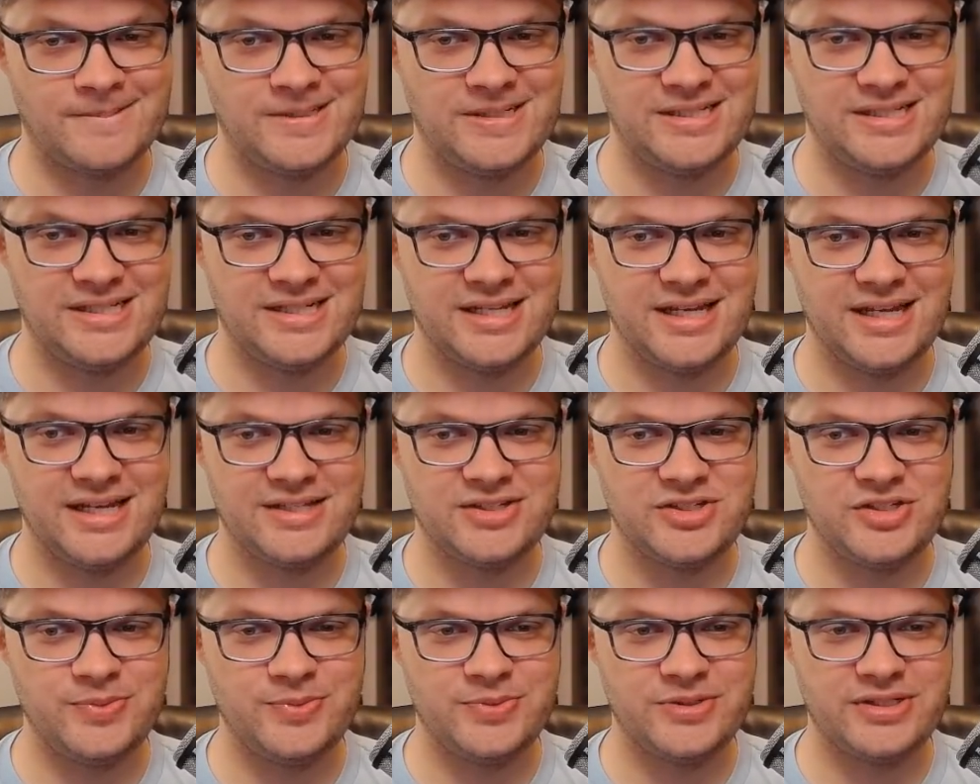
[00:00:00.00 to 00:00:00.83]
and I
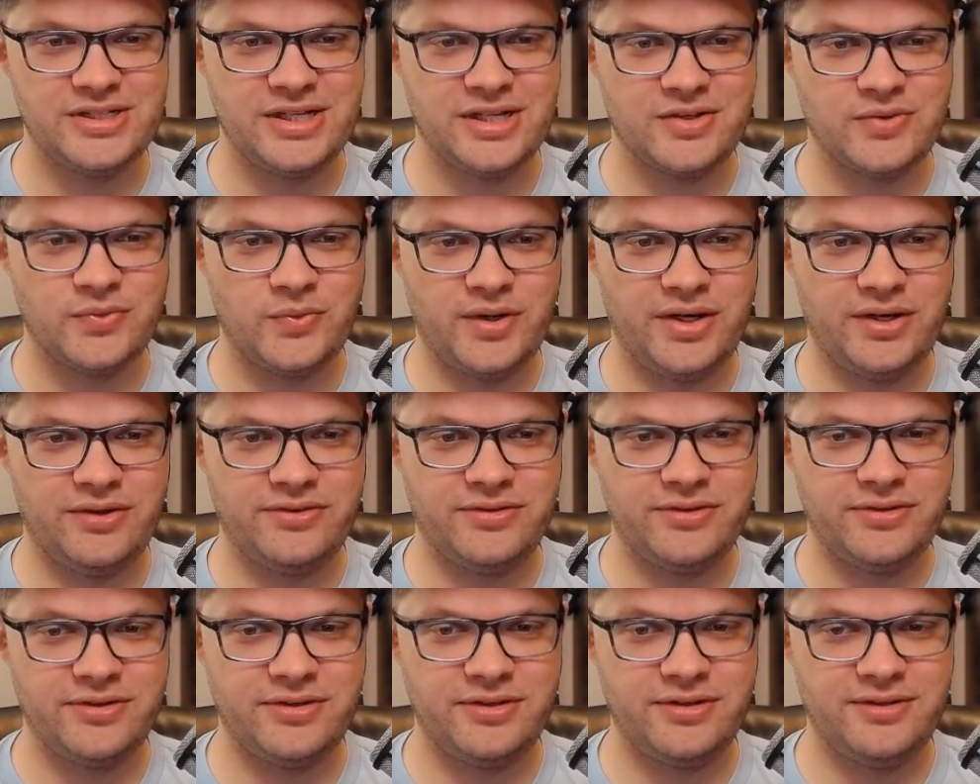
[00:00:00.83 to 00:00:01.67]
guess you protect Wild
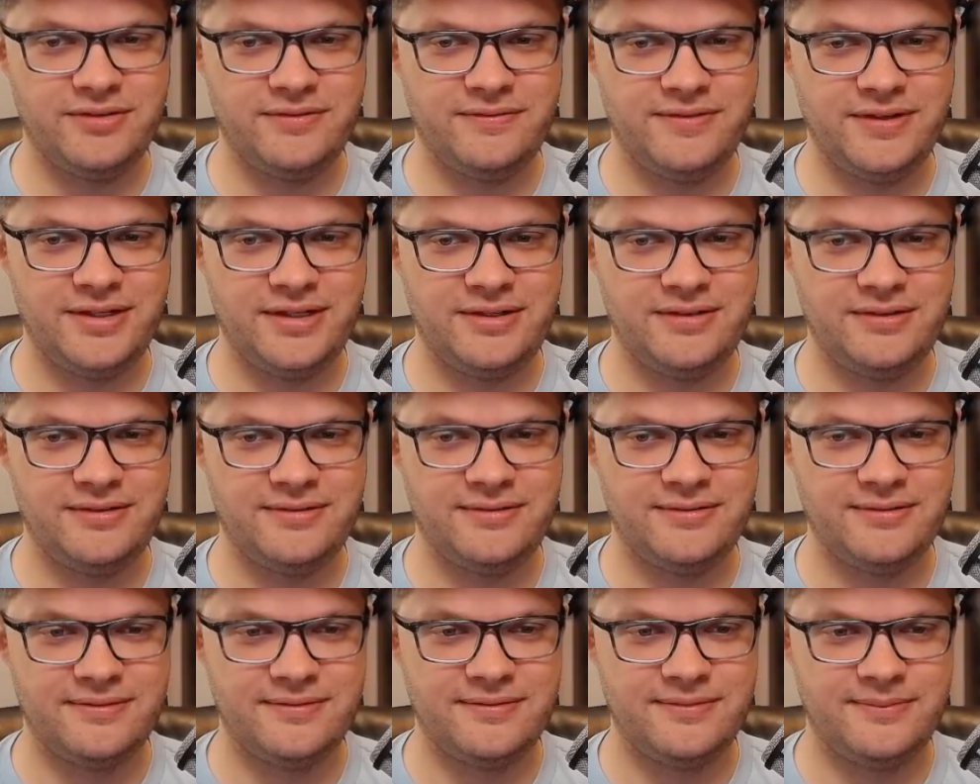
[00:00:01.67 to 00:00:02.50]
Turtle and Finn
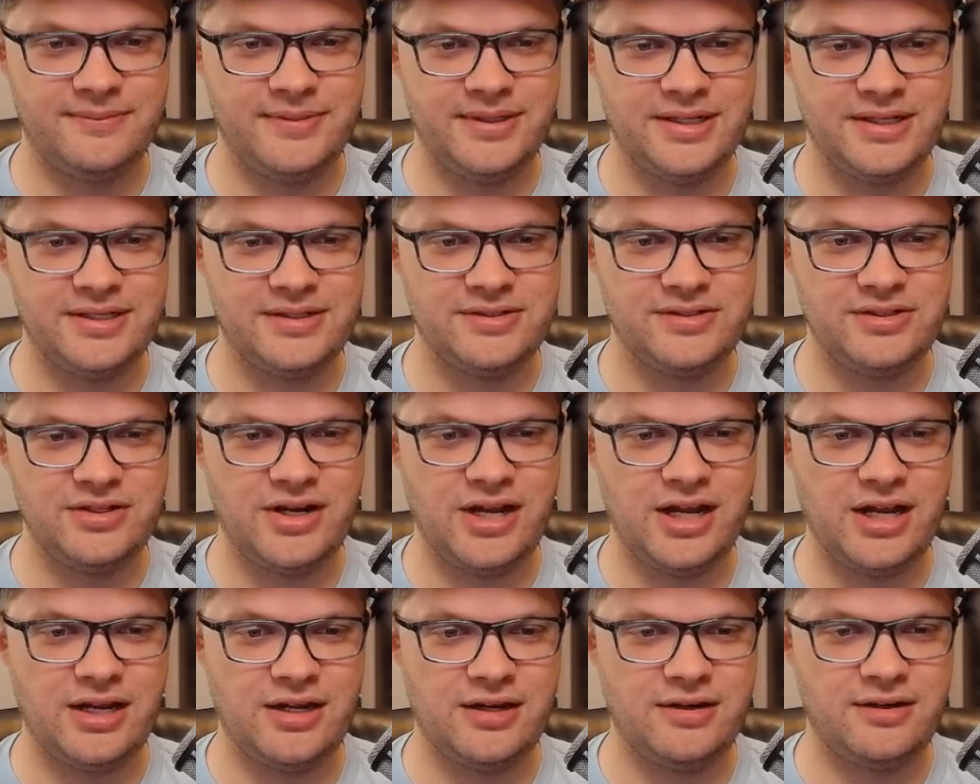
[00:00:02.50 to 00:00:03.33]
because you
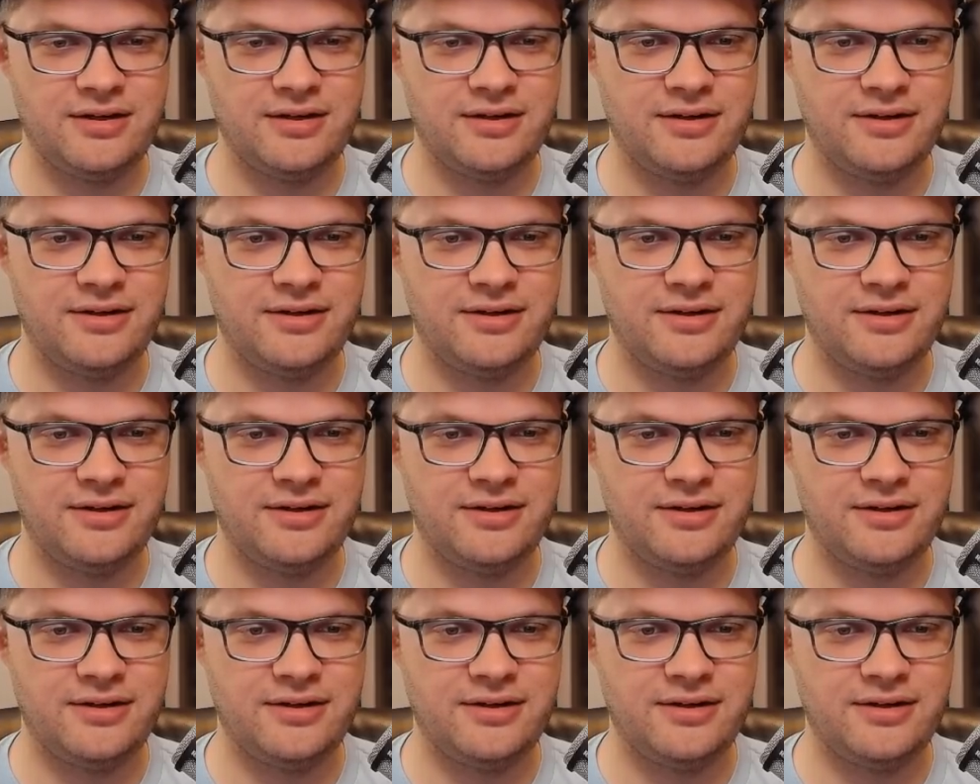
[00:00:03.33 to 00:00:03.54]
can.